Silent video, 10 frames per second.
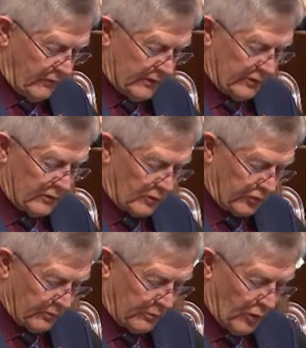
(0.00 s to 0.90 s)
visit or
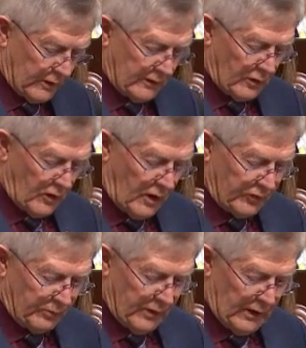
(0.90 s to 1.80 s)
support their
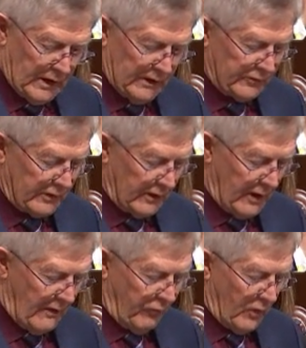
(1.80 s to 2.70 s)
hospitalized
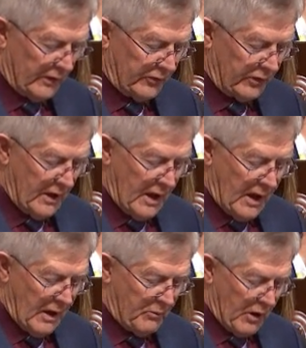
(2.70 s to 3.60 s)
loved ones
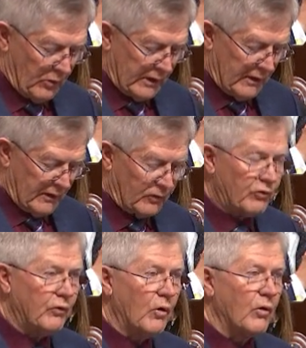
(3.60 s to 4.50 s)
about this
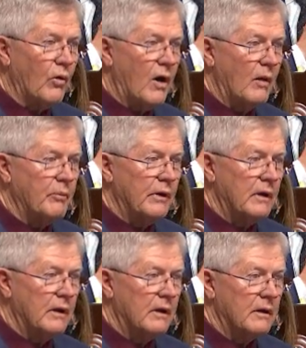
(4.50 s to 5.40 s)
photo
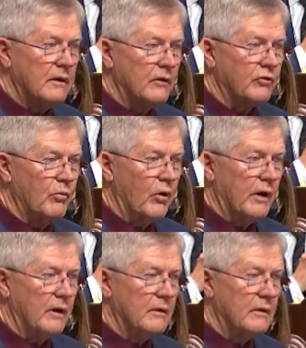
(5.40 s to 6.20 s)
op this morning?